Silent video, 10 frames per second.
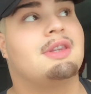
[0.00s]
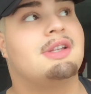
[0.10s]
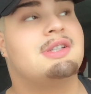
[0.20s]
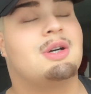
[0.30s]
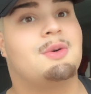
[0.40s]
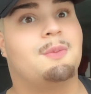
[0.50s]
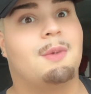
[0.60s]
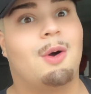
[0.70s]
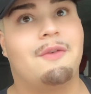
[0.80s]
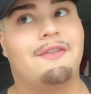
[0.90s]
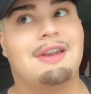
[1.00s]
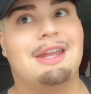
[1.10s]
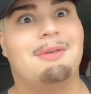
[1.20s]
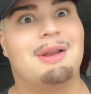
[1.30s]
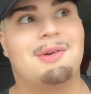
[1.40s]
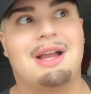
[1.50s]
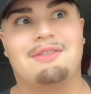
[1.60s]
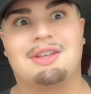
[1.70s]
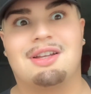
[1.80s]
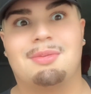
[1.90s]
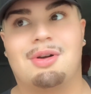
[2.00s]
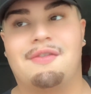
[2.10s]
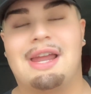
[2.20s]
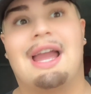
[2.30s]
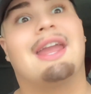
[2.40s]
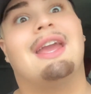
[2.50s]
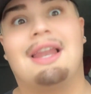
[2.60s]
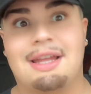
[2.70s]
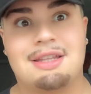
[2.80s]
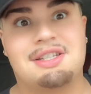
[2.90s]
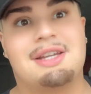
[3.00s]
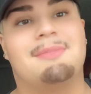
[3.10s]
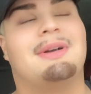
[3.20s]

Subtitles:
So hopefully we don't have to come. Hopefully I kill it in the gym.